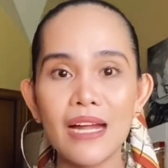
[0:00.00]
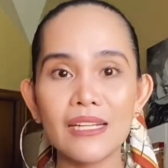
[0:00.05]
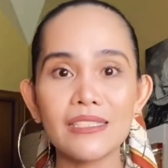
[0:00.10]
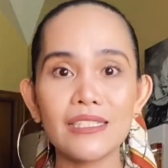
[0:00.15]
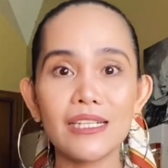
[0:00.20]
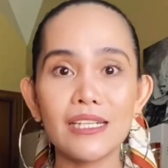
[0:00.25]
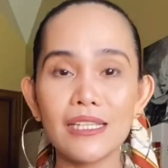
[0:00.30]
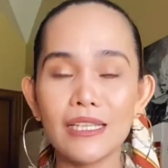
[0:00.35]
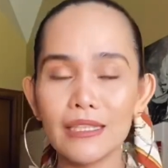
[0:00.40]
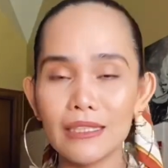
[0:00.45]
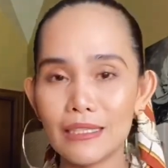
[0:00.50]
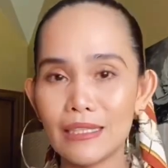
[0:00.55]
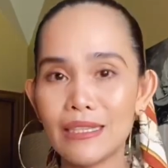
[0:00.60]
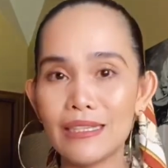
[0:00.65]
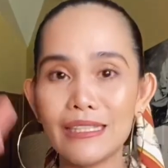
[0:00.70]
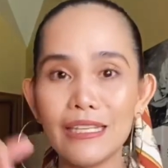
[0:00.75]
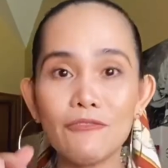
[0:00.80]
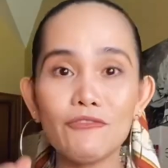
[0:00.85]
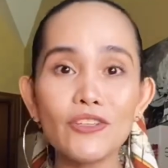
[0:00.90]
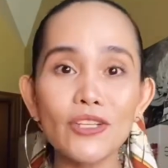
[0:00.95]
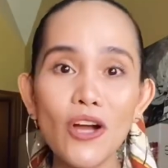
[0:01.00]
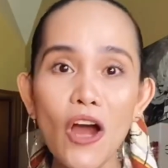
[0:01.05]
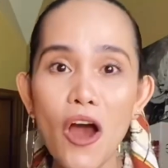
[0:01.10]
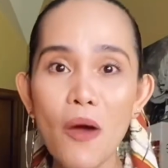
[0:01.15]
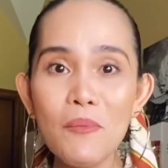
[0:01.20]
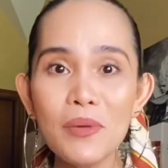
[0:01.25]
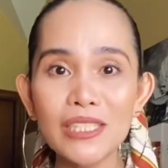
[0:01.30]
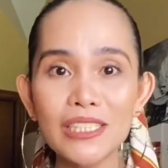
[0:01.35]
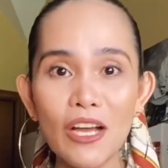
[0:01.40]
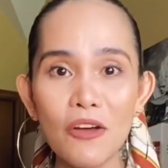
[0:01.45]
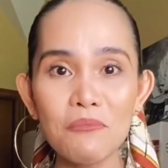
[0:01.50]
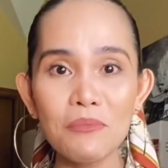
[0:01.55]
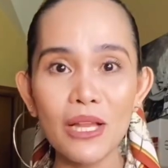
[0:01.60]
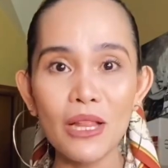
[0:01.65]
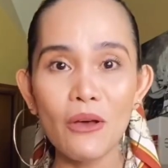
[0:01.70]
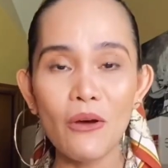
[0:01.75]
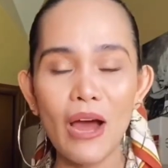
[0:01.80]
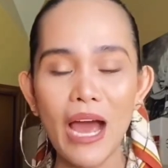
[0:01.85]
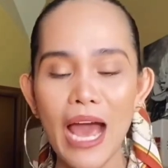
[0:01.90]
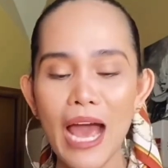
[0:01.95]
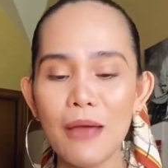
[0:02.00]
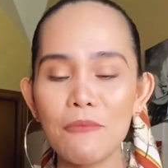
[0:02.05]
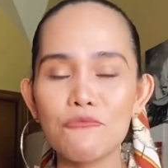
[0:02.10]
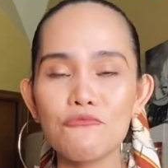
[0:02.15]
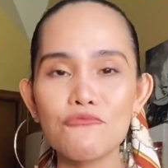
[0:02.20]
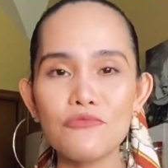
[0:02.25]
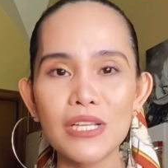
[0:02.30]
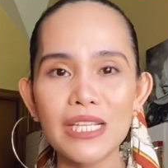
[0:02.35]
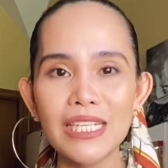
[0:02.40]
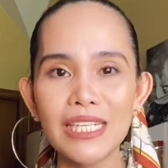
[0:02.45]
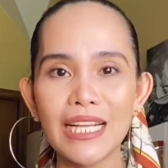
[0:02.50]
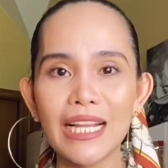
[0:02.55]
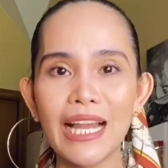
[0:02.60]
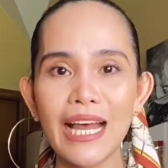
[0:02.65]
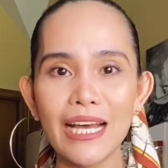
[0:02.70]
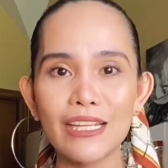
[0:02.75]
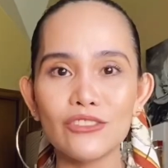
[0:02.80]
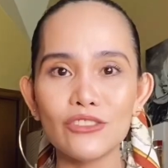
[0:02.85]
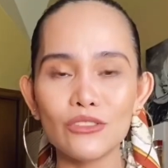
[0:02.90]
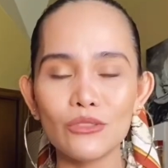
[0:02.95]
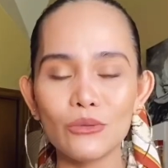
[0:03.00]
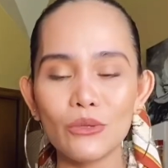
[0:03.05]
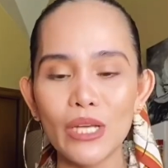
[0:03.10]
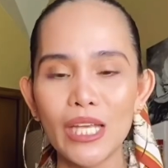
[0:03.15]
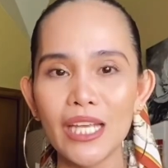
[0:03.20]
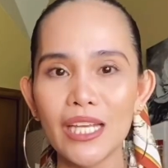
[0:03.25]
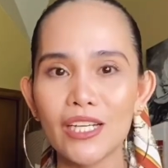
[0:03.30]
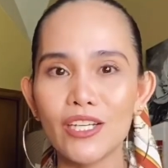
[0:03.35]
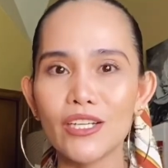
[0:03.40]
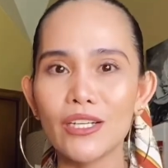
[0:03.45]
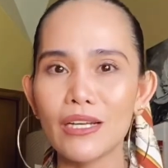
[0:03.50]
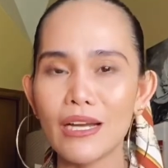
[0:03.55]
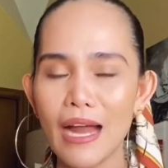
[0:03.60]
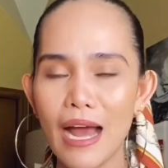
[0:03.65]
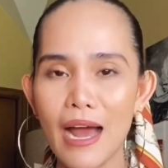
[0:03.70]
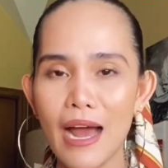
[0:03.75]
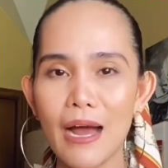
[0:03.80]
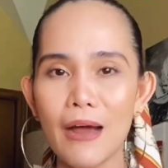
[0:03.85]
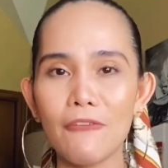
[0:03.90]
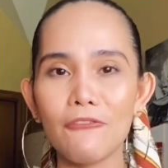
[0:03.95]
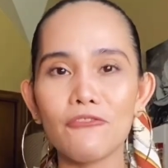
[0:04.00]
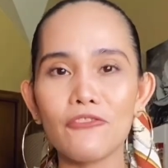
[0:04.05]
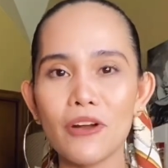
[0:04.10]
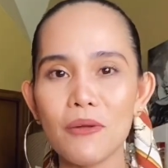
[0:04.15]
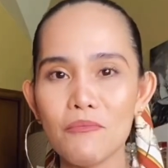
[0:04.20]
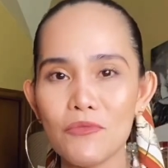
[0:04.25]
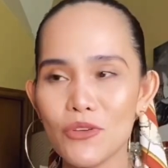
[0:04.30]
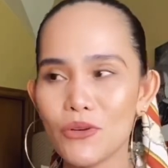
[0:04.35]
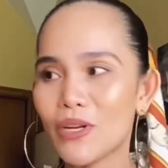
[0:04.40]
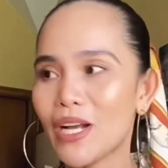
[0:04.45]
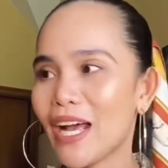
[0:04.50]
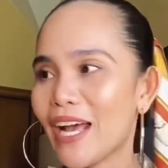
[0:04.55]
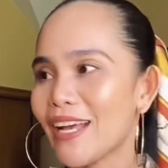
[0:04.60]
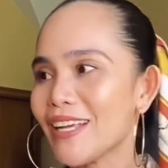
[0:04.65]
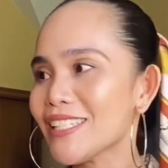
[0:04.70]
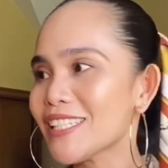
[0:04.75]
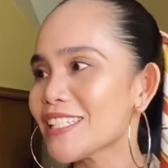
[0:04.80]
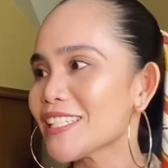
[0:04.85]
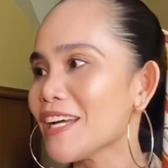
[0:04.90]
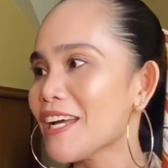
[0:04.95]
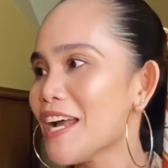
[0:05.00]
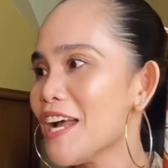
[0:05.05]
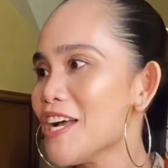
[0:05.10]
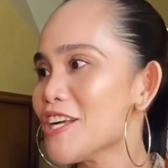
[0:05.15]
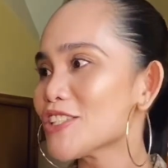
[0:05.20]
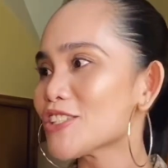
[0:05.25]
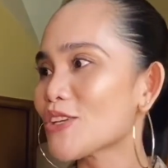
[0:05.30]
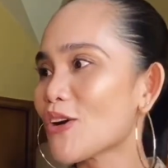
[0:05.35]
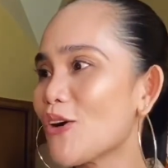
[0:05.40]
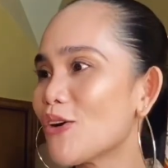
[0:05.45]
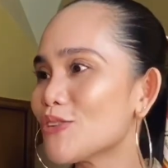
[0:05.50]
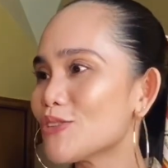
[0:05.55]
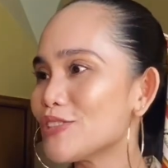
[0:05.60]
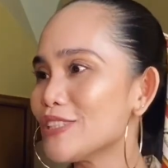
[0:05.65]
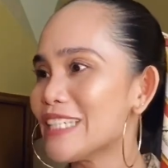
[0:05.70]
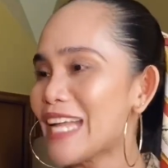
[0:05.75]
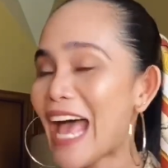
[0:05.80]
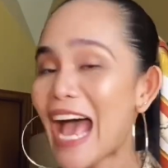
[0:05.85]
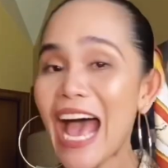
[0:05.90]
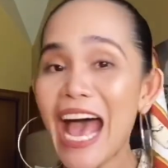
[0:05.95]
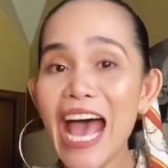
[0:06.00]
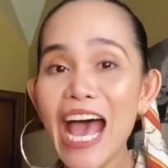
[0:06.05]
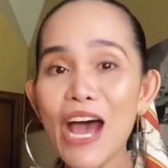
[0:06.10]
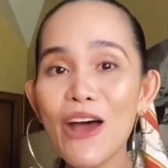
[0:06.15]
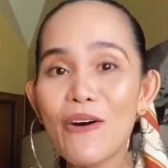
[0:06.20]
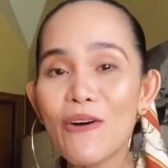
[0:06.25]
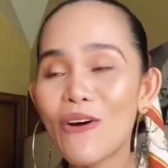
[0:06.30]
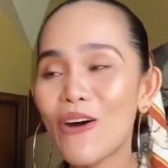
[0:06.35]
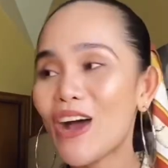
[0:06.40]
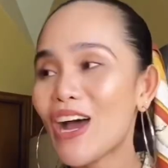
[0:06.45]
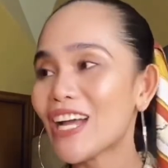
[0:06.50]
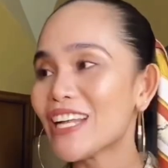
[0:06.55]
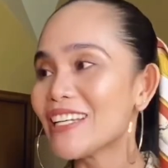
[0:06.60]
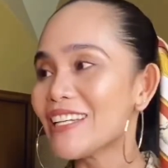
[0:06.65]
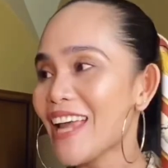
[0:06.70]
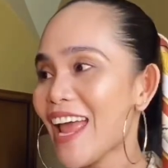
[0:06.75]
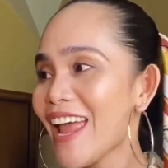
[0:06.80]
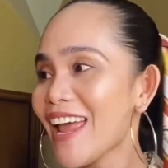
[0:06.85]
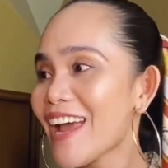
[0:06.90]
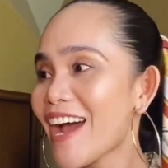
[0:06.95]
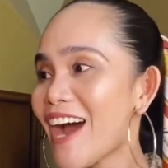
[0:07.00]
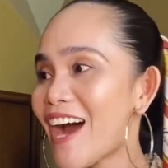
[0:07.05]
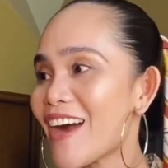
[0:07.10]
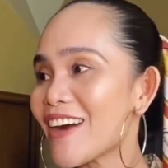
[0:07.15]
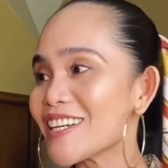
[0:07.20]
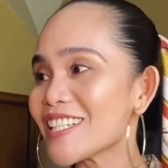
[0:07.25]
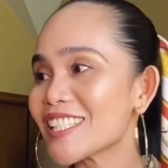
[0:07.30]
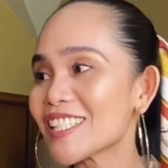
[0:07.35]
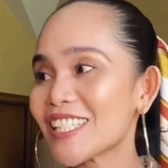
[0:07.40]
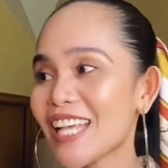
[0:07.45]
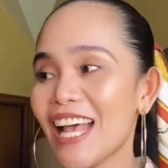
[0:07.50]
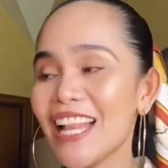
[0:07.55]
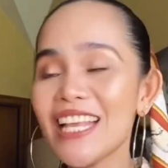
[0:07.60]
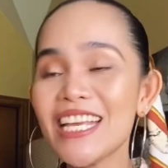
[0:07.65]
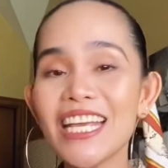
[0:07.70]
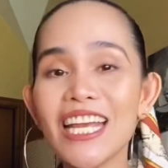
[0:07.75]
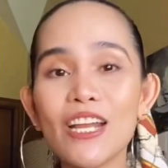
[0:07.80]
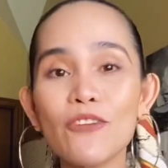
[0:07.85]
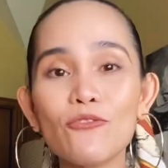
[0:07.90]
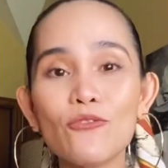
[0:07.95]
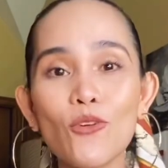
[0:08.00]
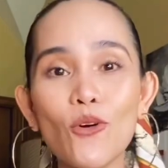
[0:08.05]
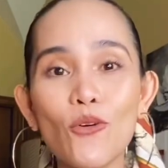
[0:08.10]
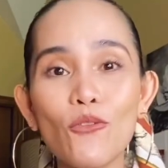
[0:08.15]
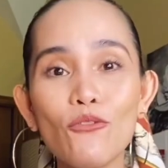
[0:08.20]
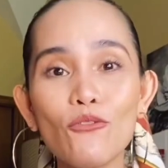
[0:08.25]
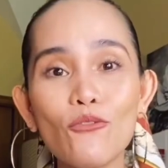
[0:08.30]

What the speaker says: Yeah, leave your comment down below. I'm really glad to hear from you guys. So now they are selling it for